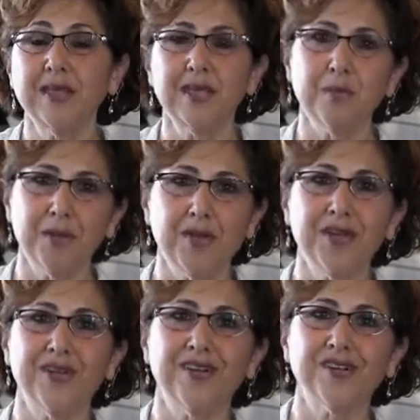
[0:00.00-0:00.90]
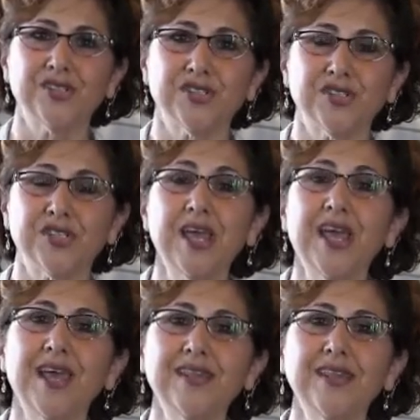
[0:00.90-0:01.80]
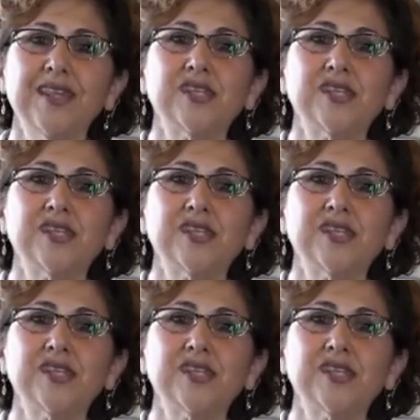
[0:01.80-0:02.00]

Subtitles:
They get married in our church, and then